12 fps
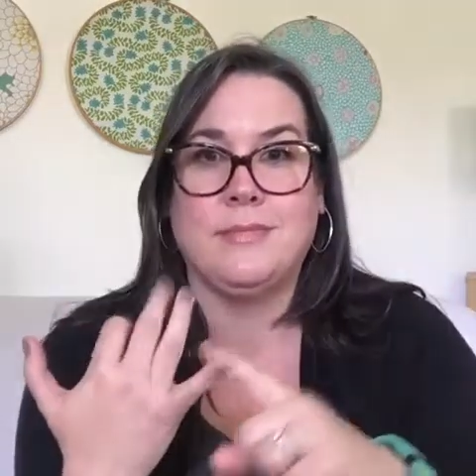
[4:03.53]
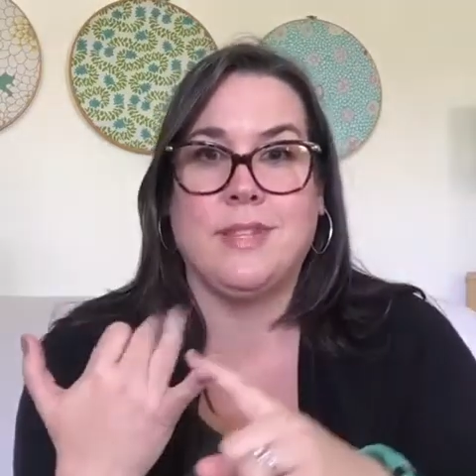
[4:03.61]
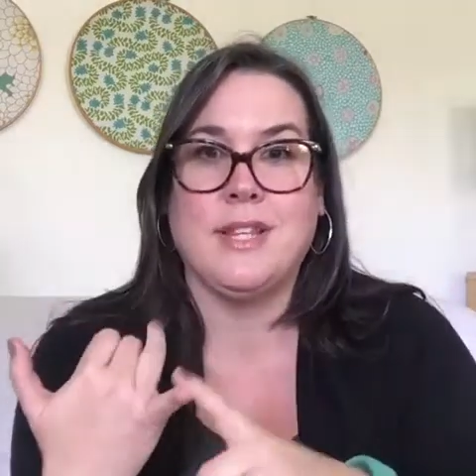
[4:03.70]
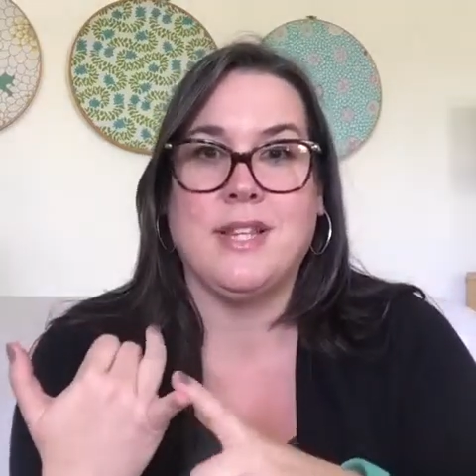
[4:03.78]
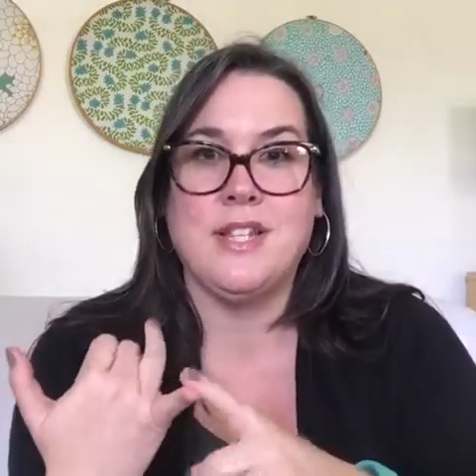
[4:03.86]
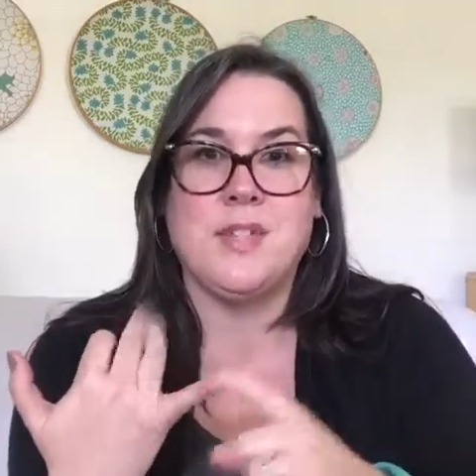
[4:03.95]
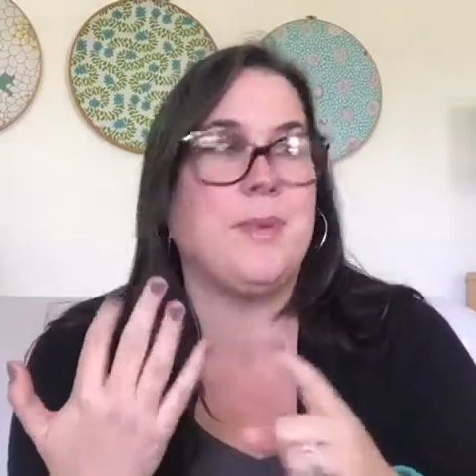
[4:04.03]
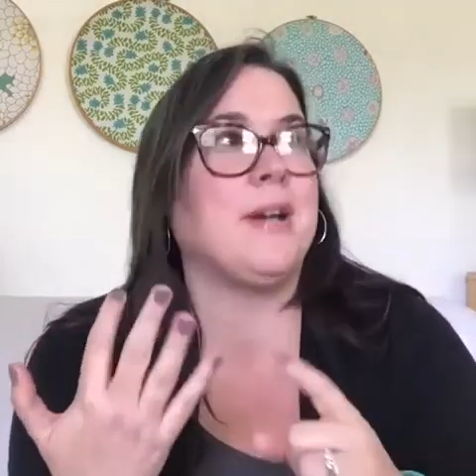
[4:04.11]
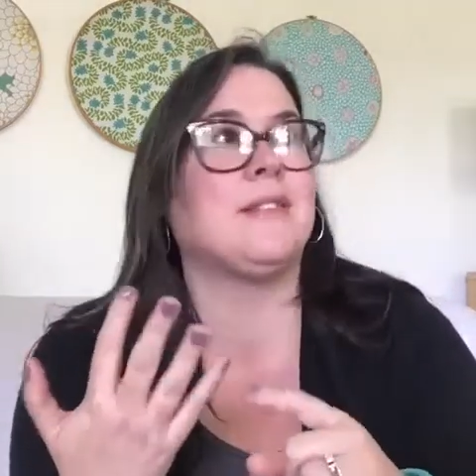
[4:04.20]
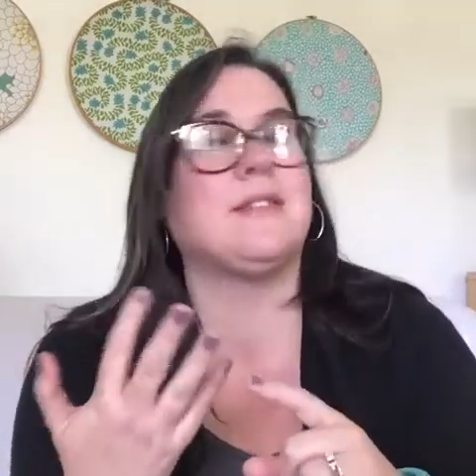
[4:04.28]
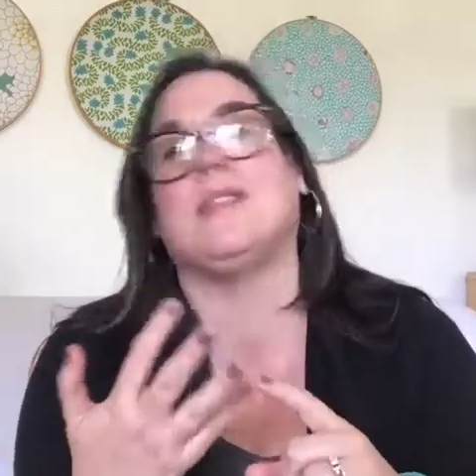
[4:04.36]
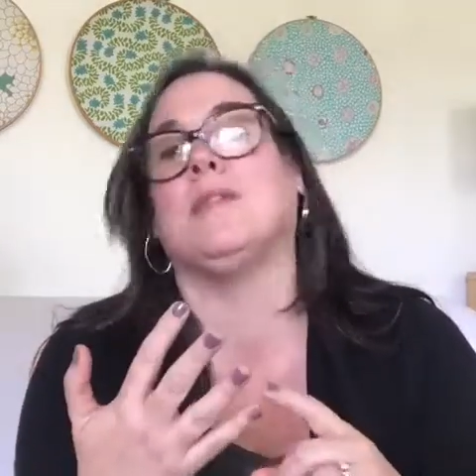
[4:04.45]
lunch
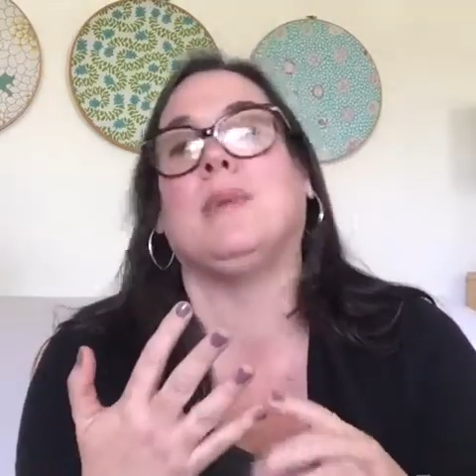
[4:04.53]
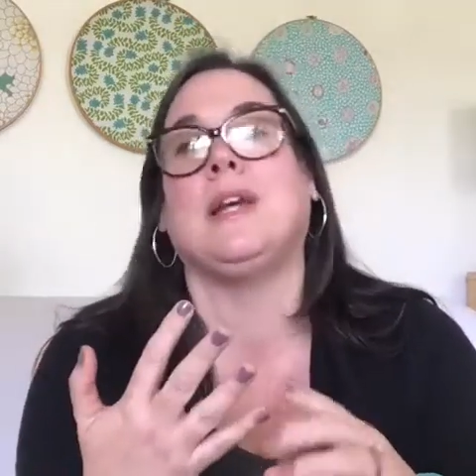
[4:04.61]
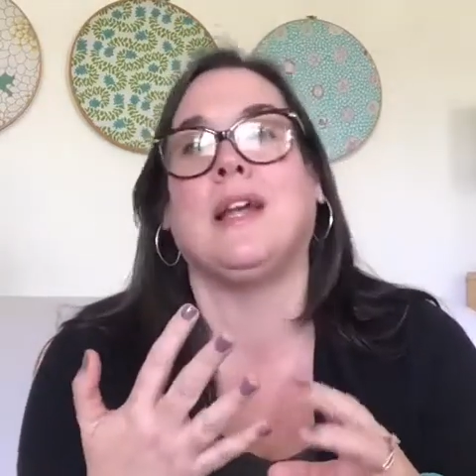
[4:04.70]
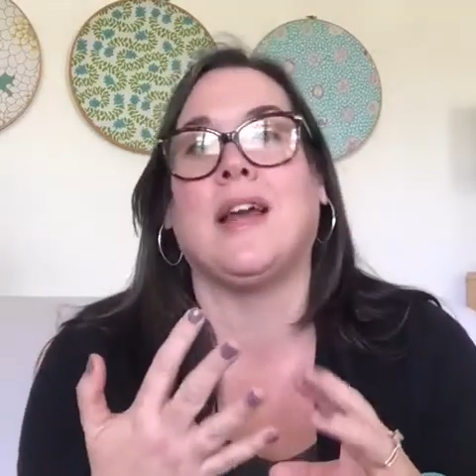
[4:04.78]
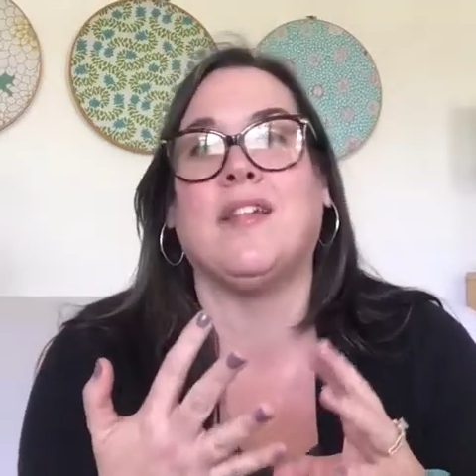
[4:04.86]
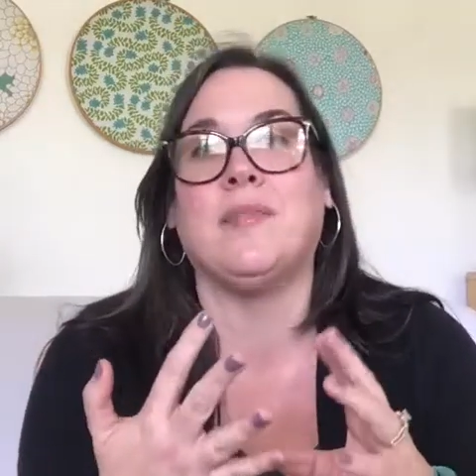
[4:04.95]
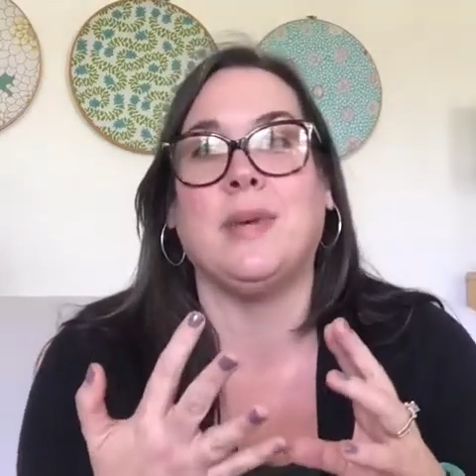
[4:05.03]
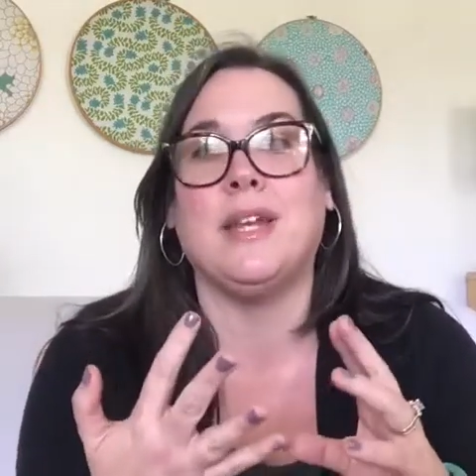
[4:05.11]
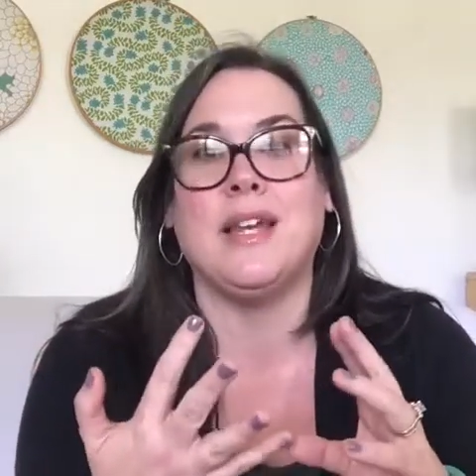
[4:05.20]
boxes that might not have been